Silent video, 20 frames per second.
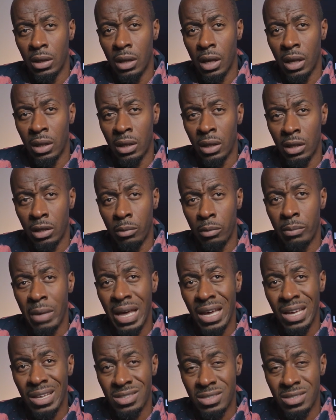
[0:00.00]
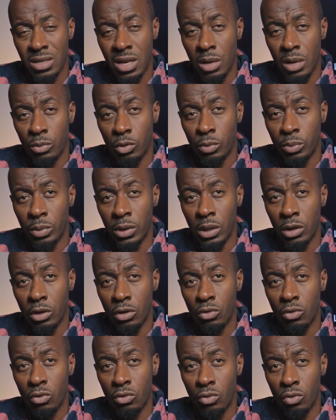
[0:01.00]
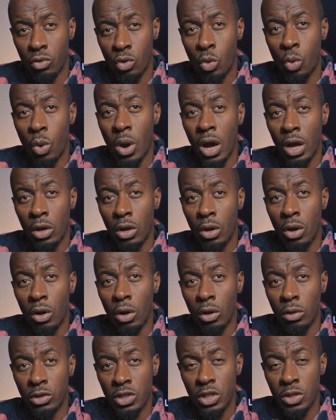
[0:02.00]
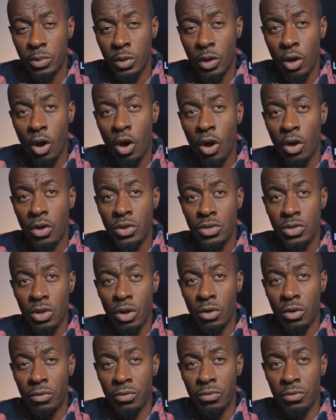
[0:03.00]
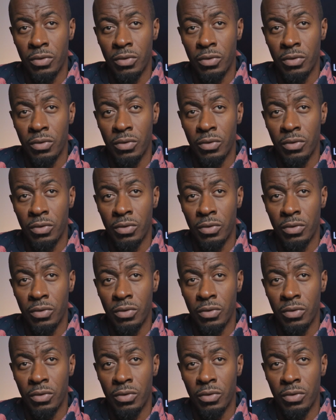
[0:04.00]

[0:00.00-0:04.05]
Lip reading: I think the making time will be quite long, just because of